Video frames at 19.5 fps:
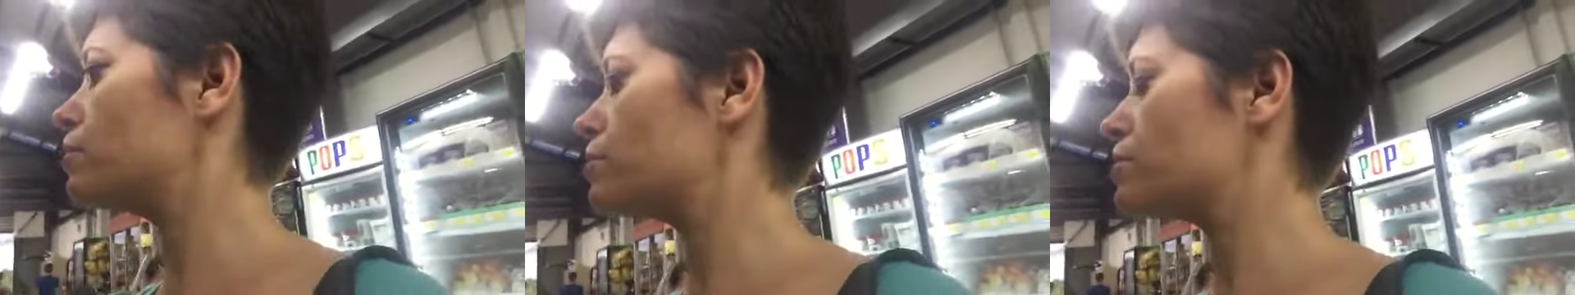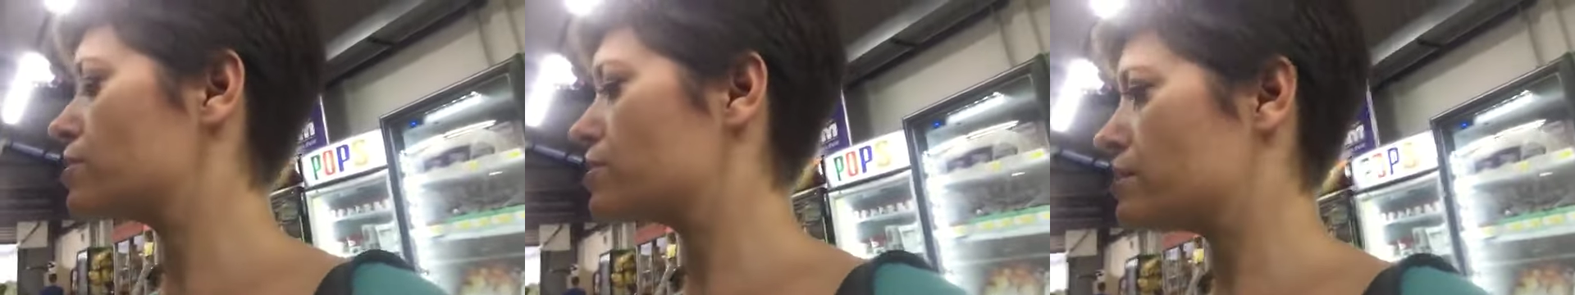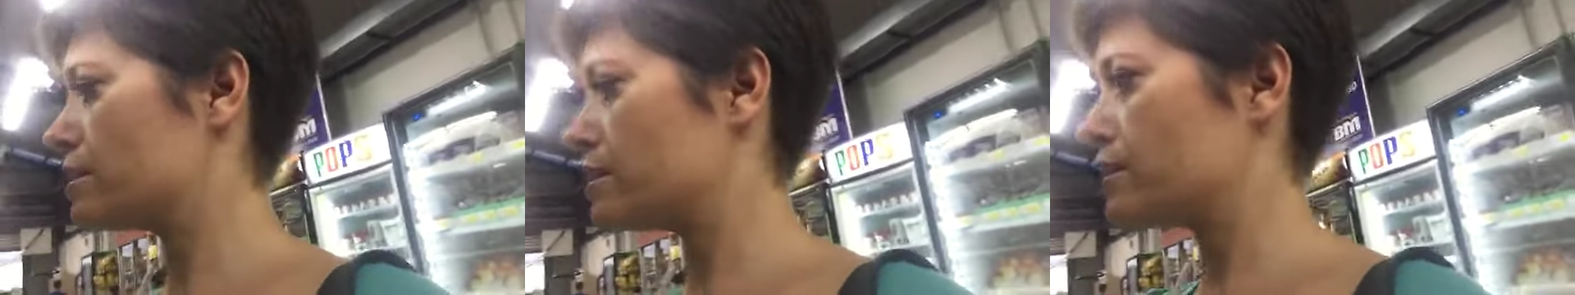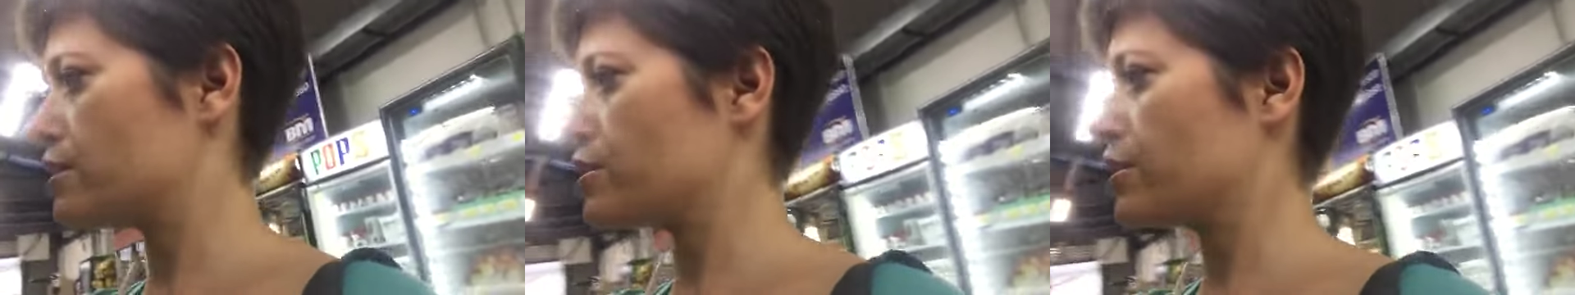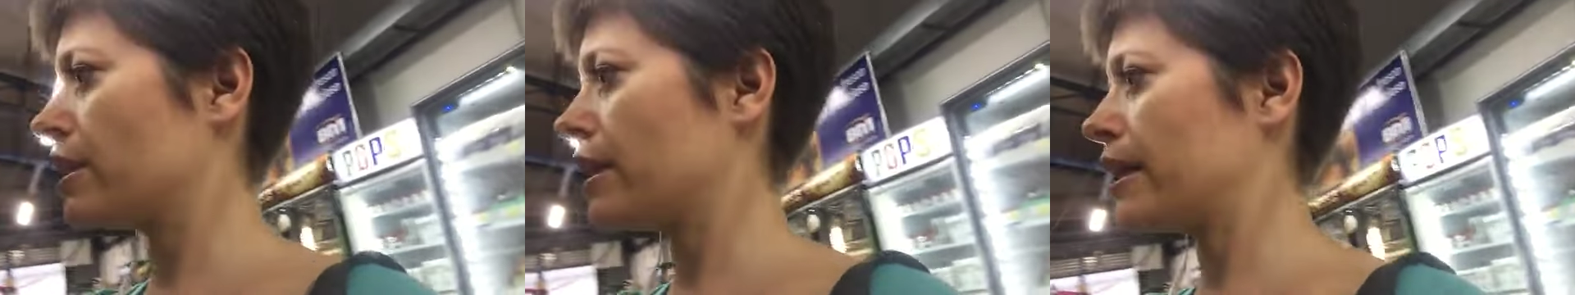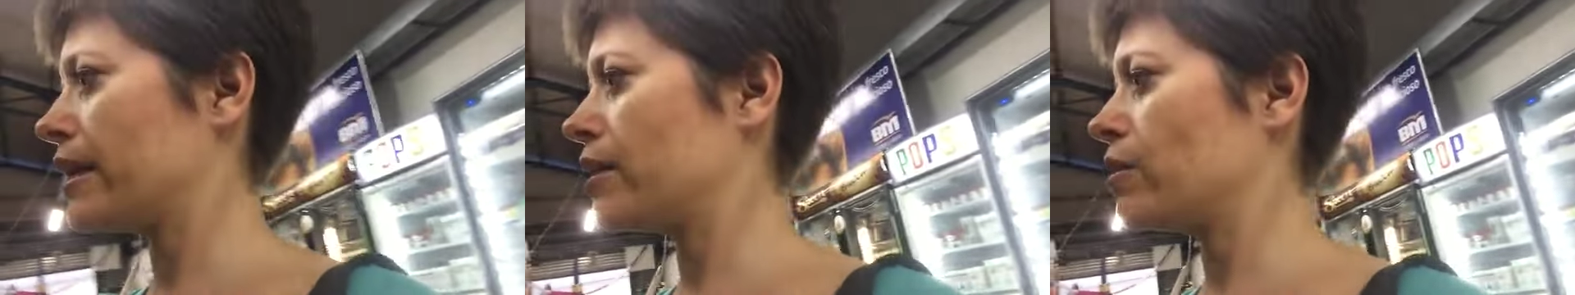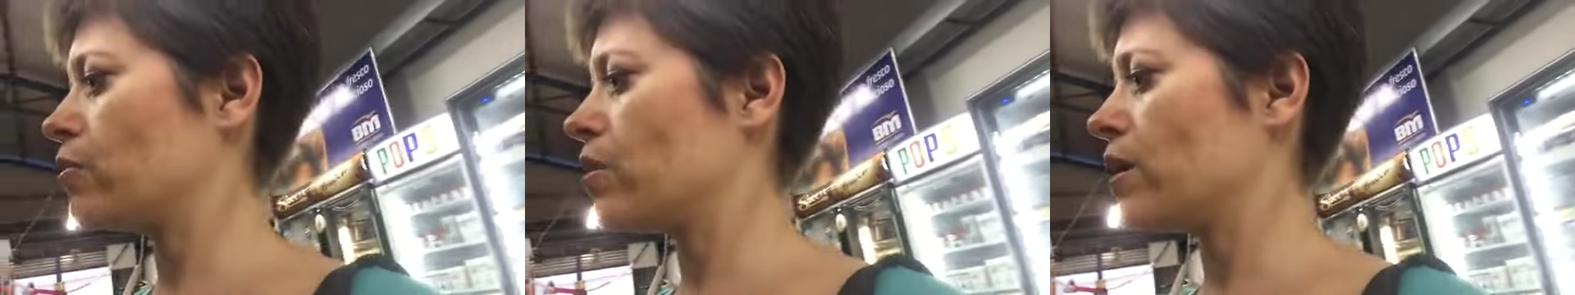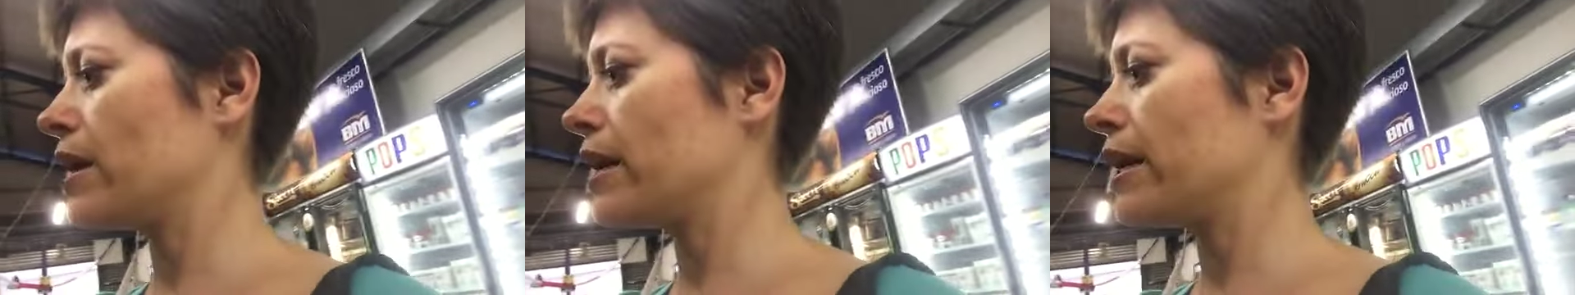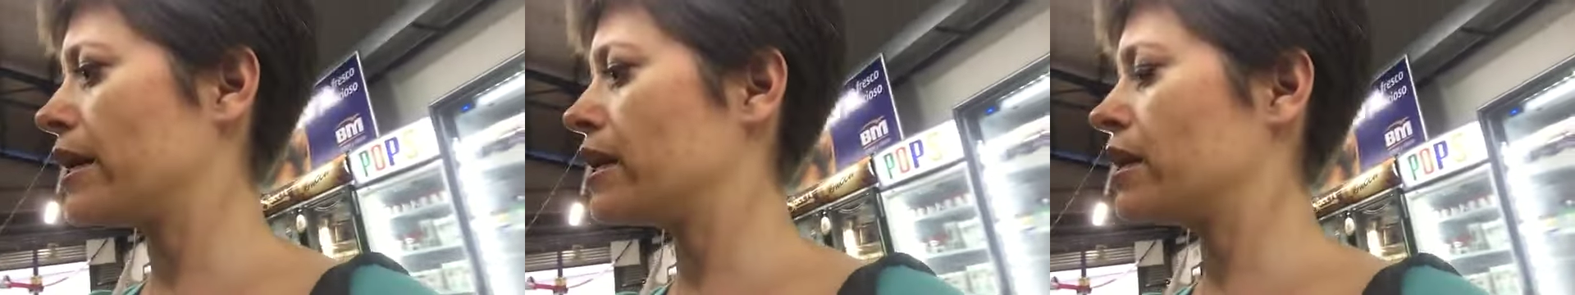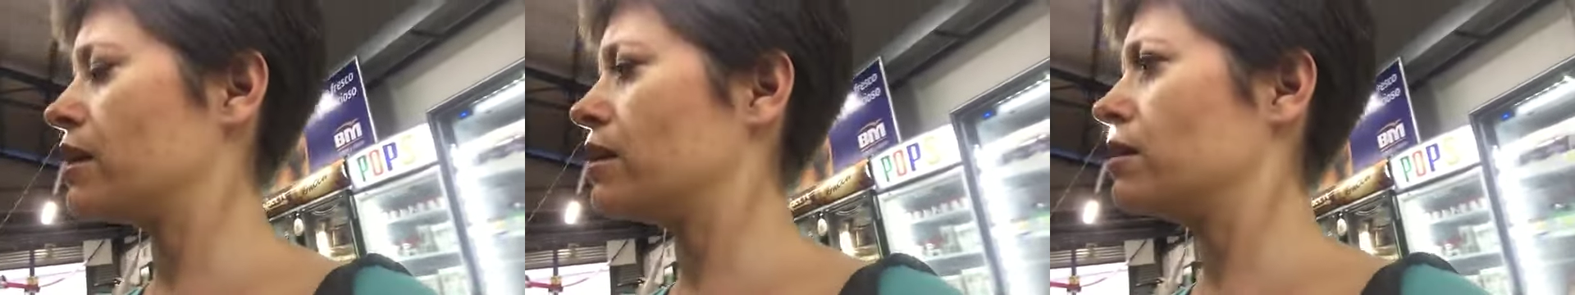which is a Chilean
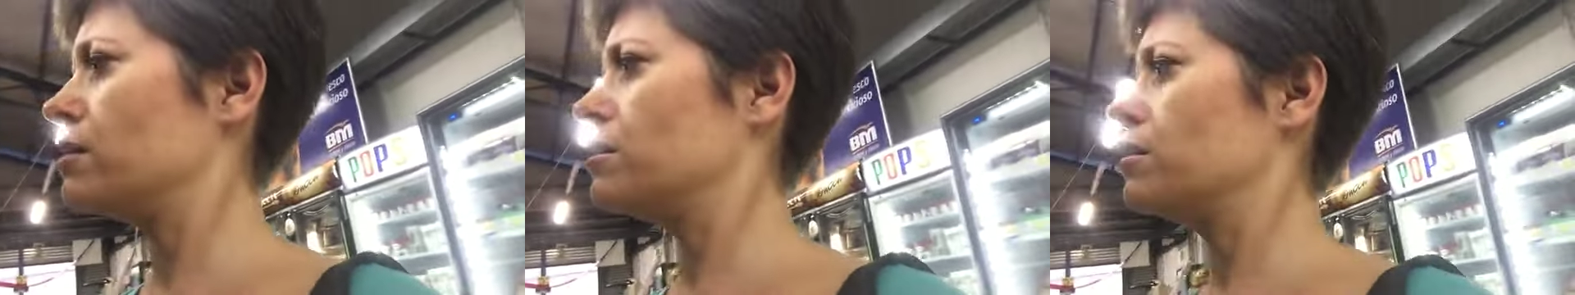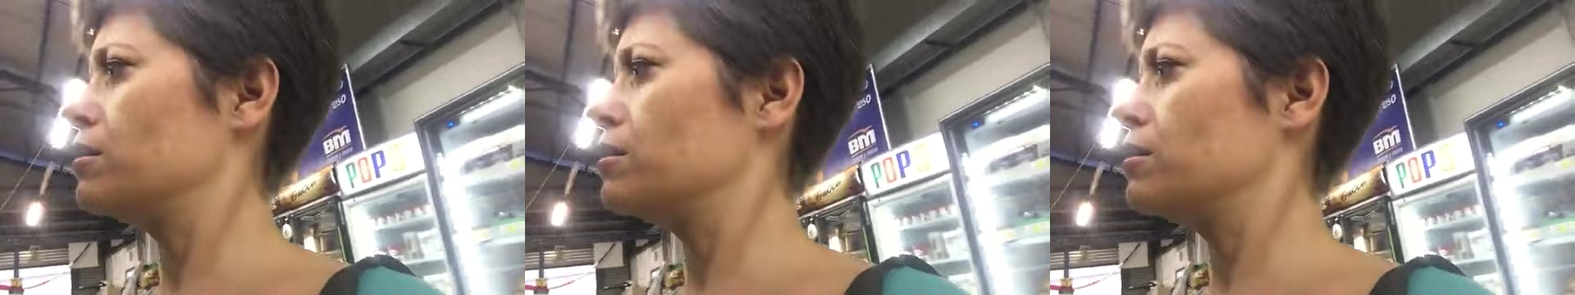wine.